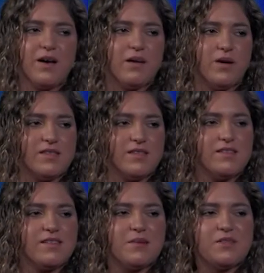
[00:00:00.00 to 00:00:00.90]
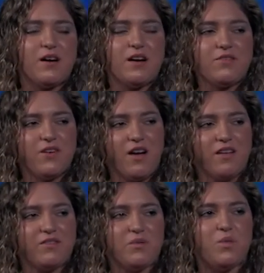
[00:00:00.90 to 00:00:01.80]
my reasons, and I'm sorry for
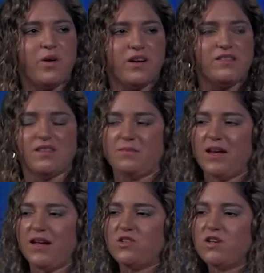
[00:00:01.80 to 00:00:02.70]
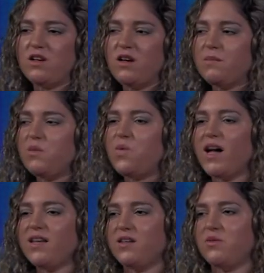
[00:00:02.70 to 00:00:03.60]
all of the words on the page, but
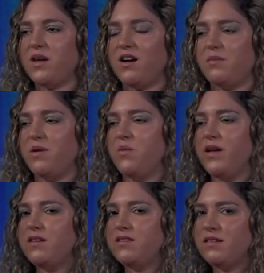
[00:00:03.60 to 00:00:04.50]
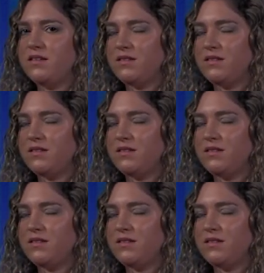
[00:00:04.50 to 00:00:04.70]
why do you care about whales?